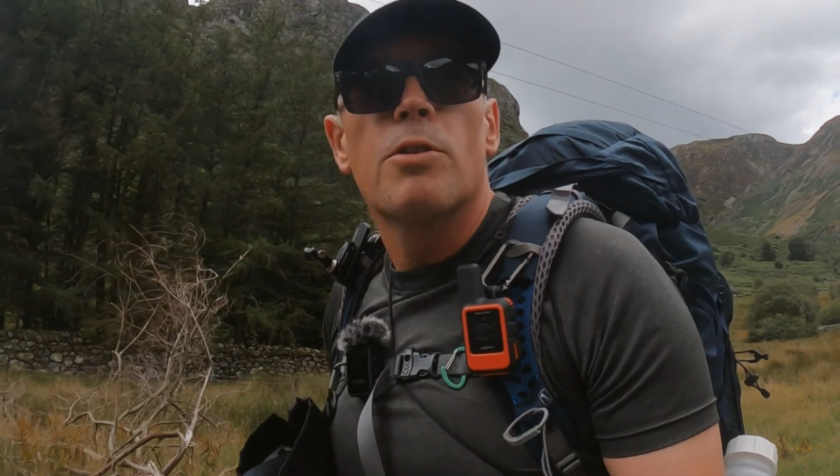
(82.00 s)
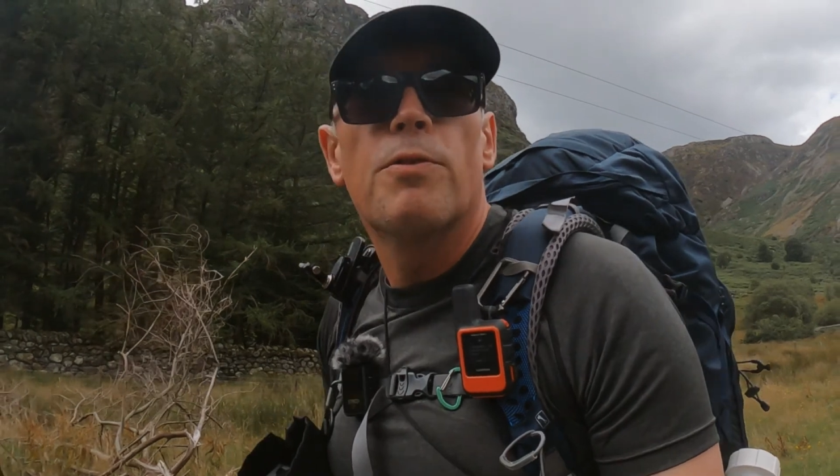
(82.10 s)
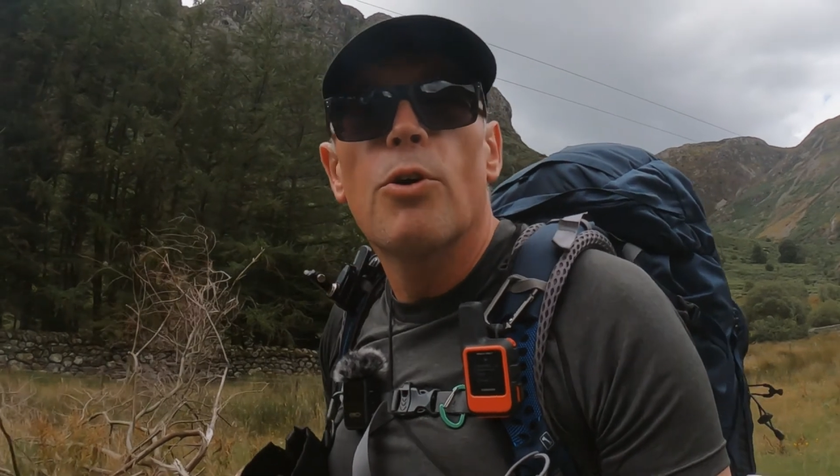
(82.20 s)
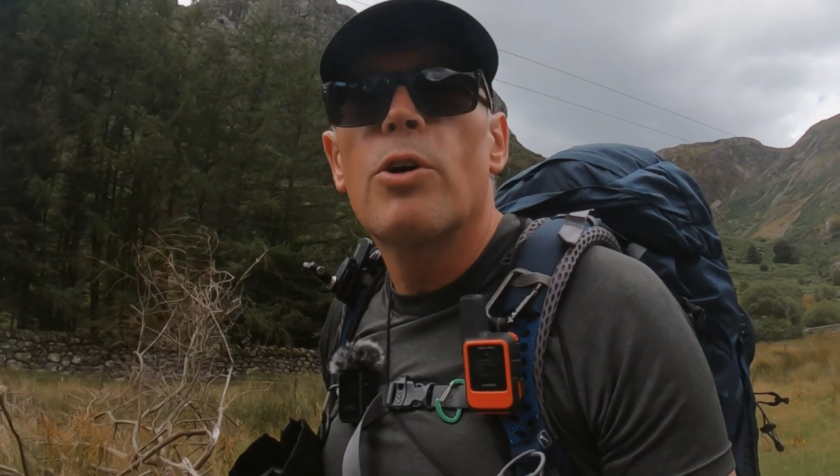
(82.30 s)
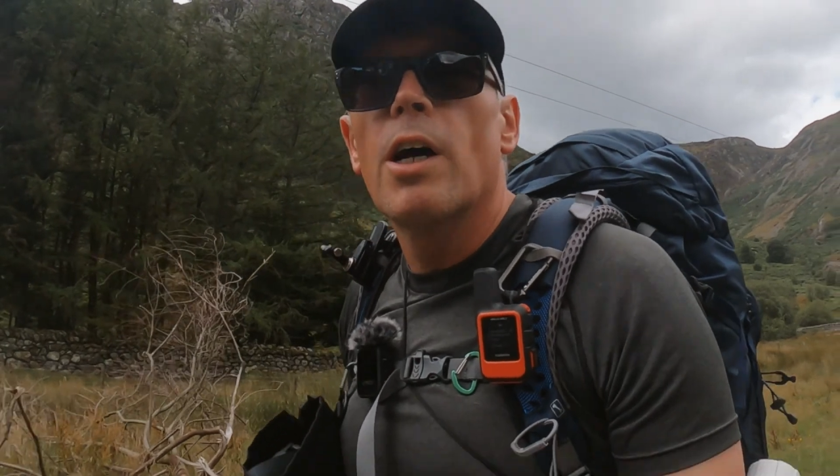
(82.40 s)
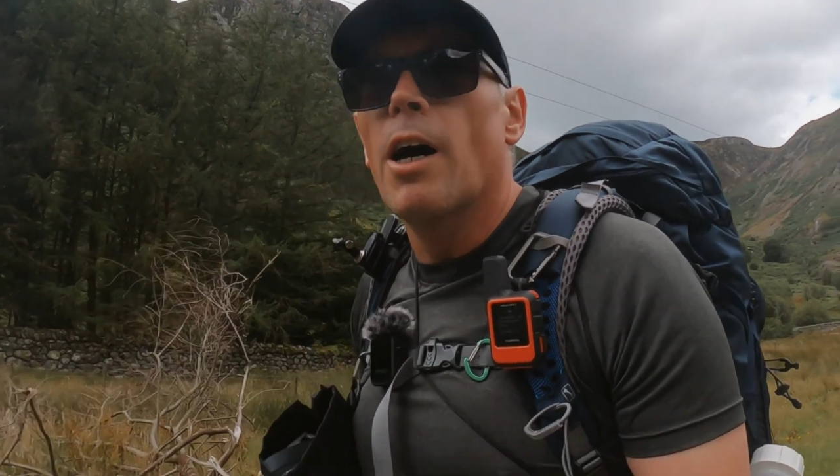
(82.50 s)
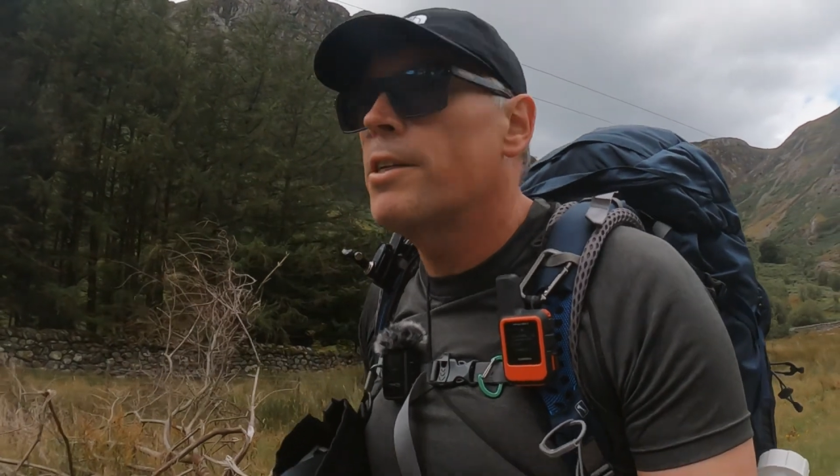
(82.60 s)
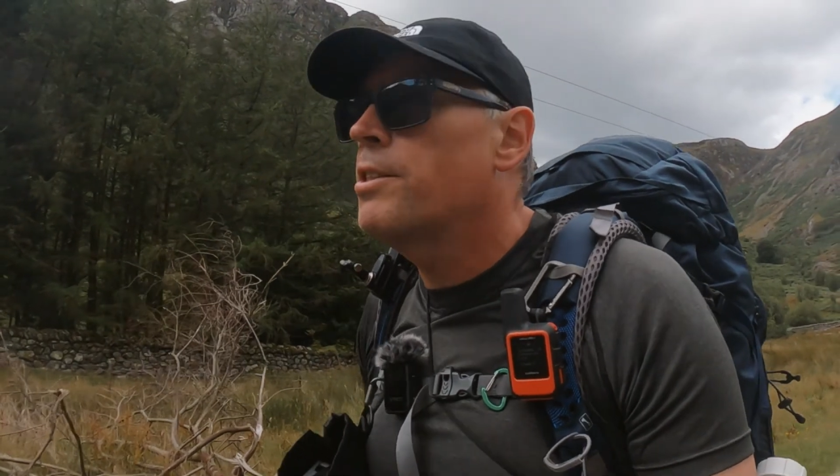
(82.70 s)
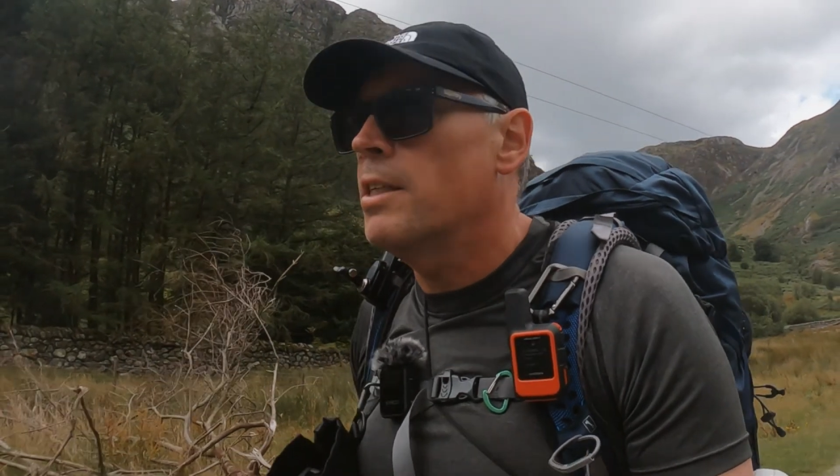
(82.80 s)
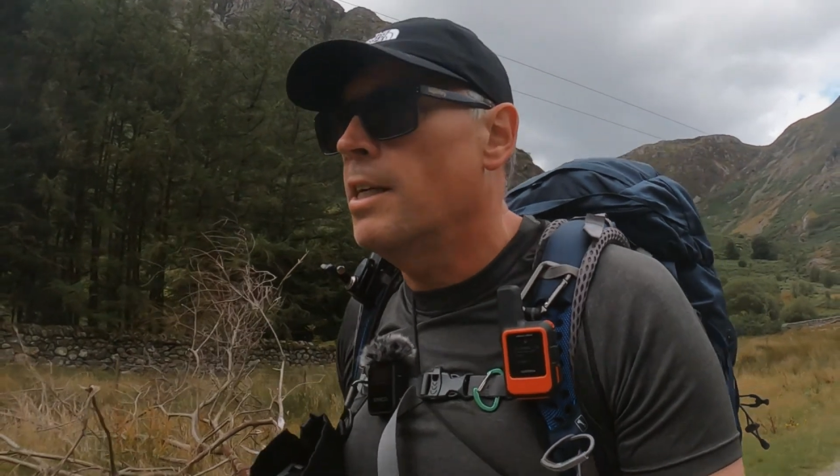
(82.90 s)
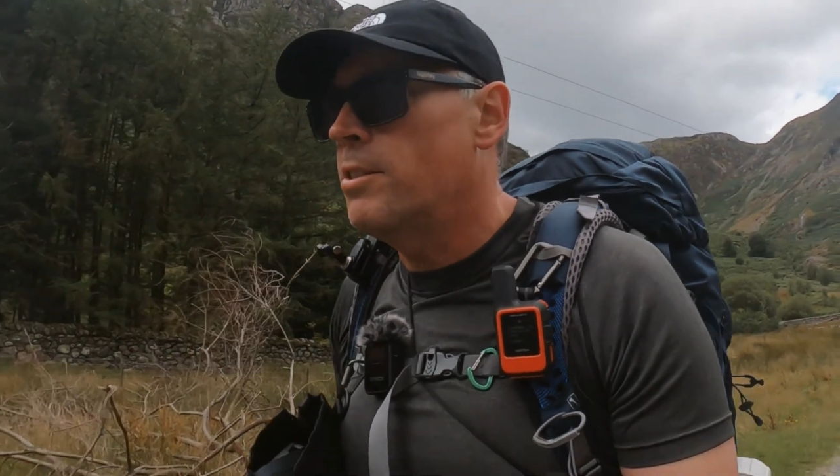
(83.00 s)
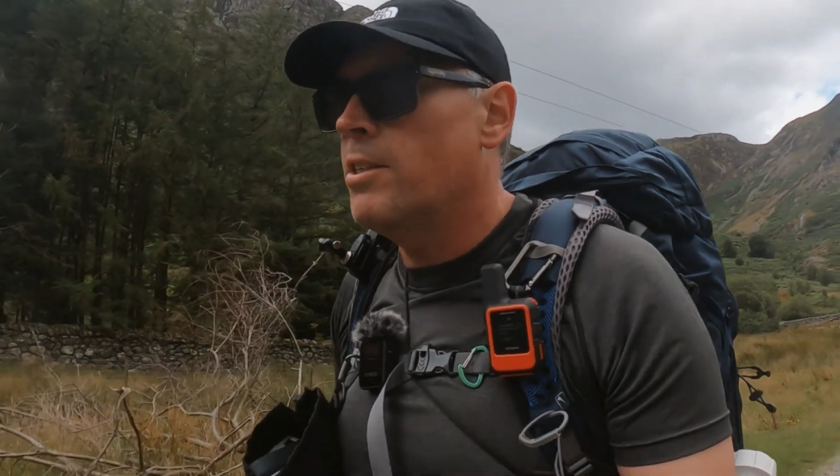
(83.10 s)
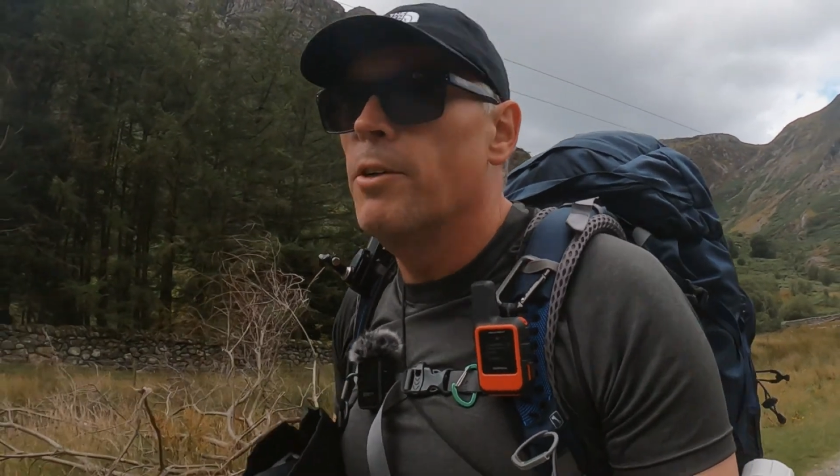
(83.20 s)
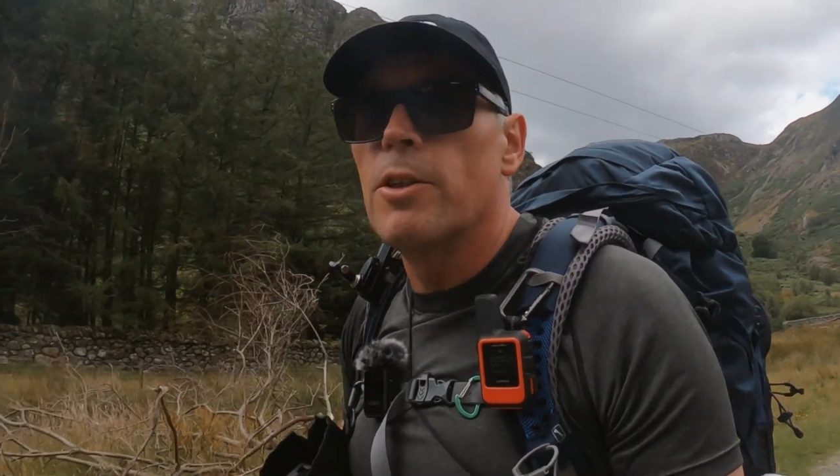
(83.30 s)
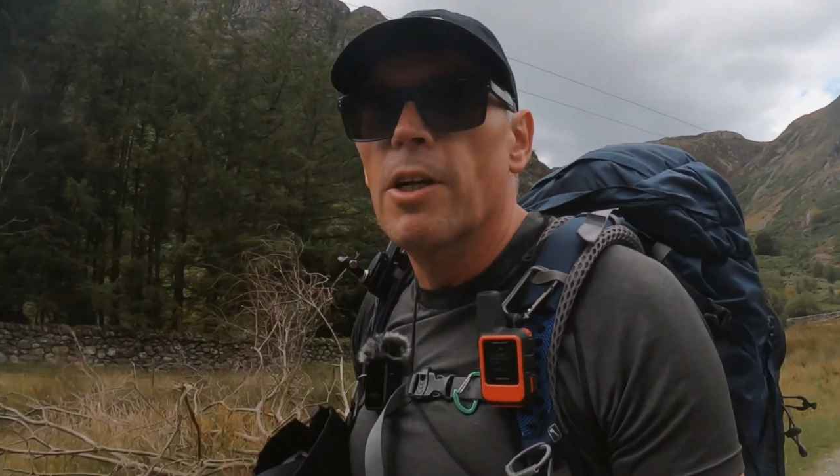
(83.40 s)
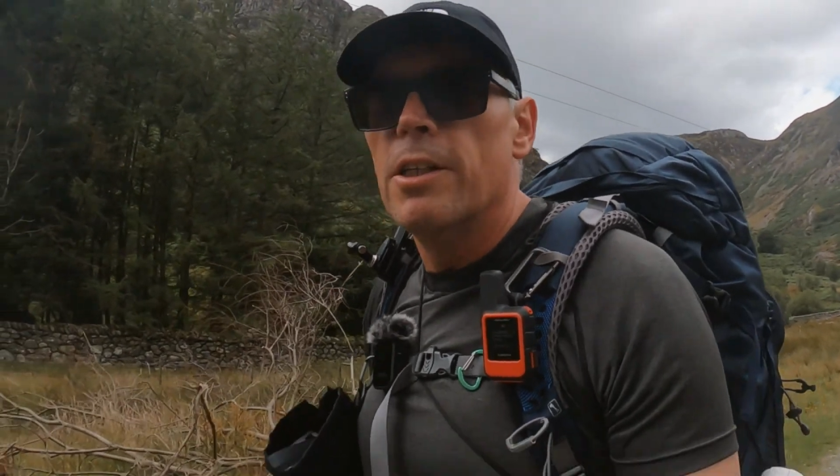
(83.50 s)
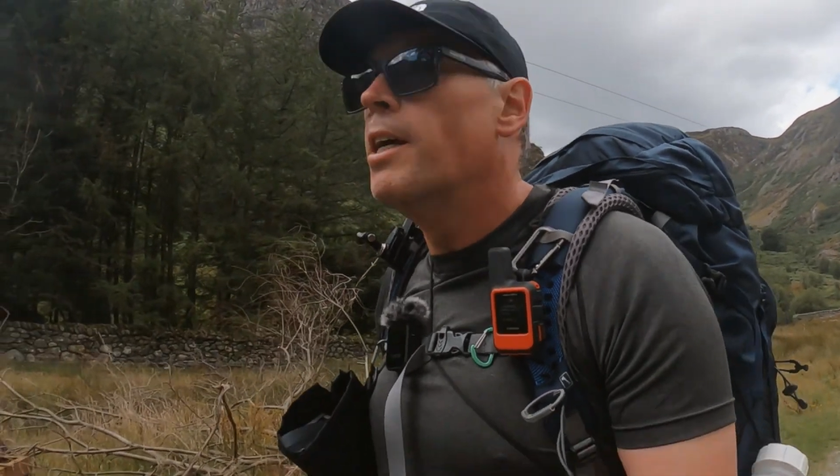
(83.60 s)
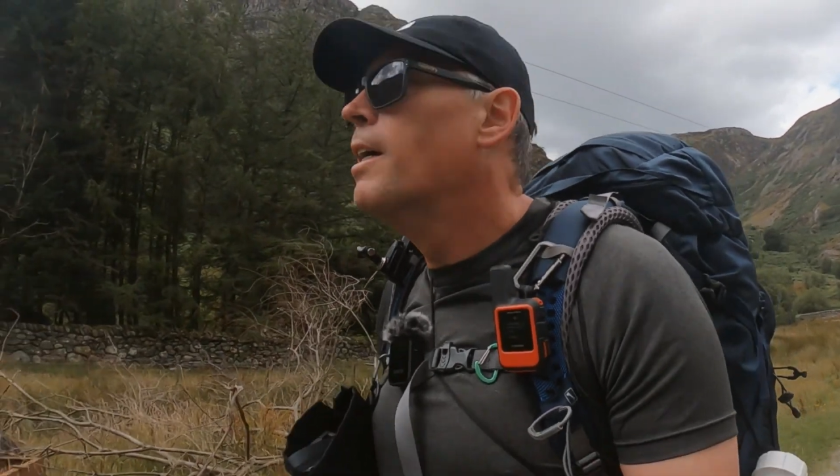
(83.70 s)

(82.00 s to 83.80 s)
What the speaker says: the forecast is so good,